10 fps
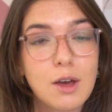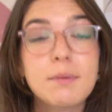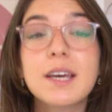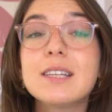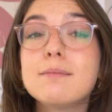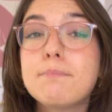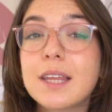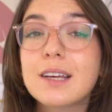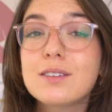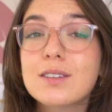because
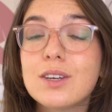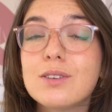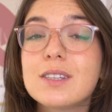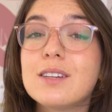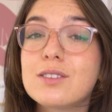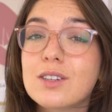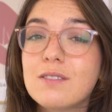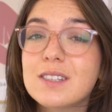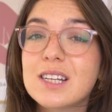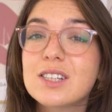billing SKUs and
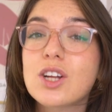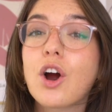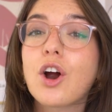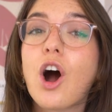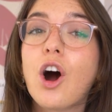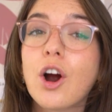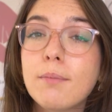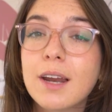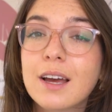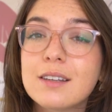services are
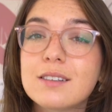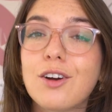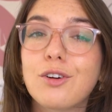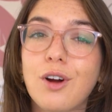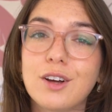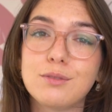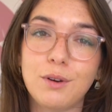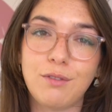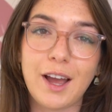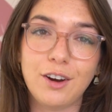harmonized across
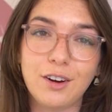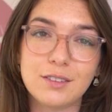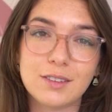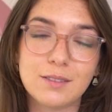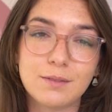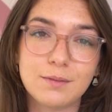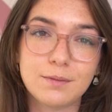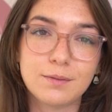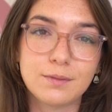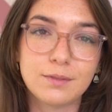providers.
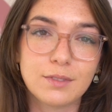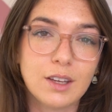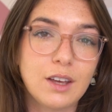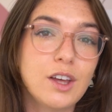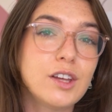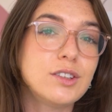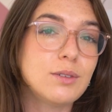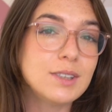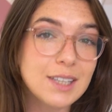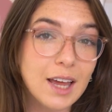
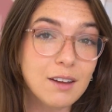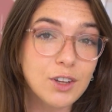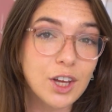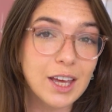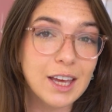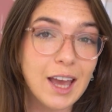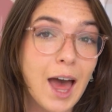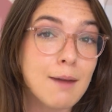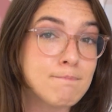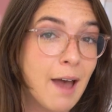So instead of looking
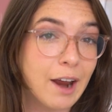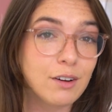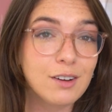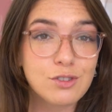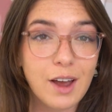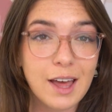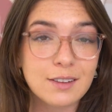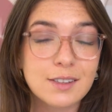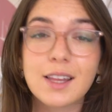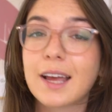at macro
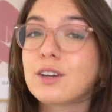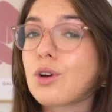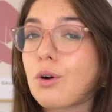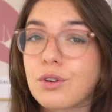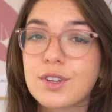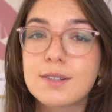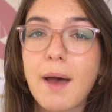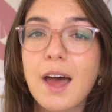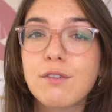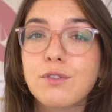trends like total
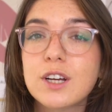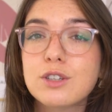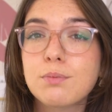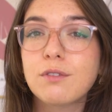spend for each